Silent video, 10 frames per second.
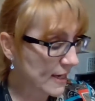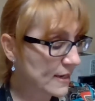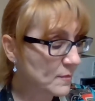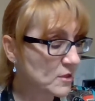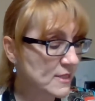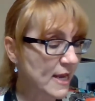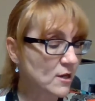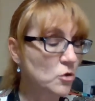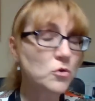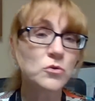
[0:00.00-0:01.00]
and number
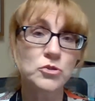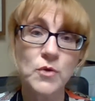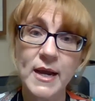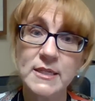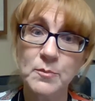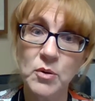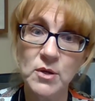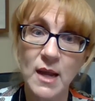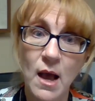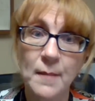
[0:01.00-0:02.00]
10, who tried to
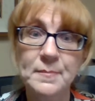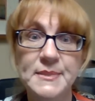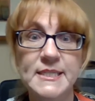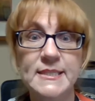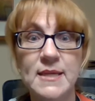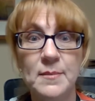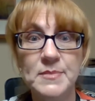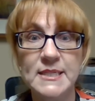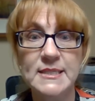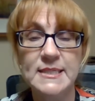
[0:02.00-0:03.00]
put Humpty
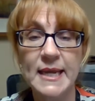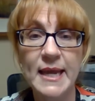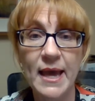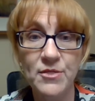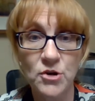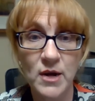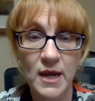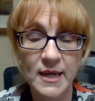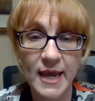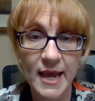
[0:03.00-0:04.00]
Dumpty together
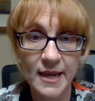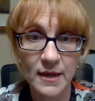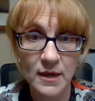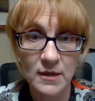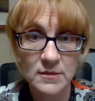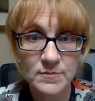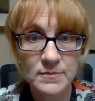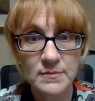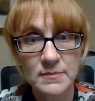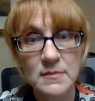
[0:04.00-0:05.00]
again?
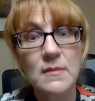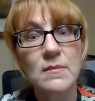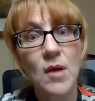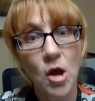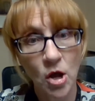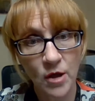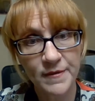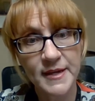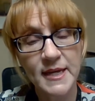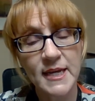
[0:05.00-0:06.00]
All
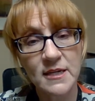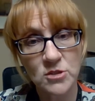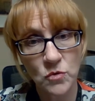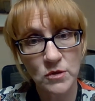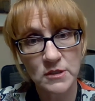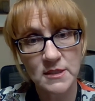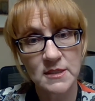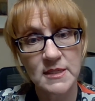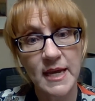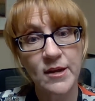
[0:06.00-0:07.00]
the king's
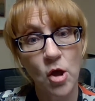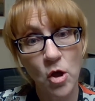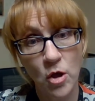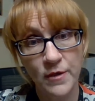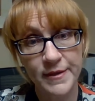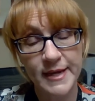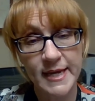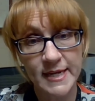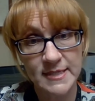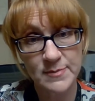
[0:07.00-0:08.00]
horses and all the
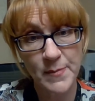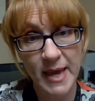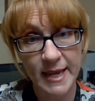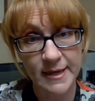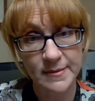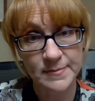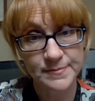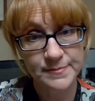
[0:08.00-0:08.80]
king's men.